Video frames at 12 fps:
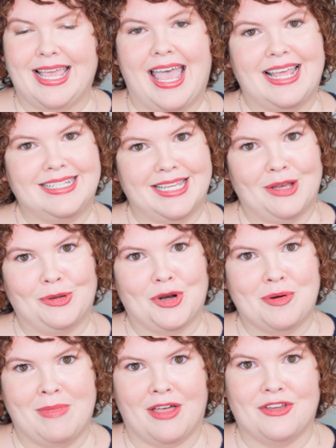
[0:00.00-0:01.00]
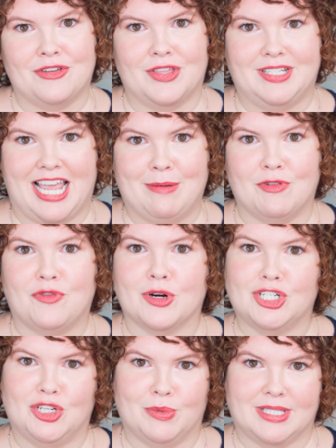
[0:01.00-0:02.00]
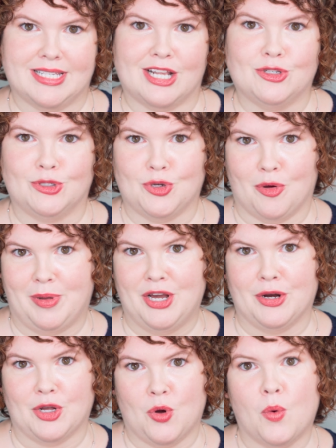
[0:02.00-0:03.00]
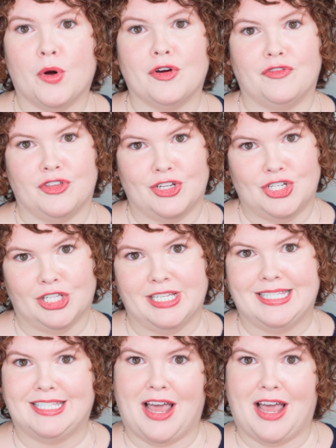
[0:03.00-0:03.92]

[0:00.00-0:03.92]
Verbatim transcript: Hend killed her mother the day before she was scheduled to appear in court for the Chili's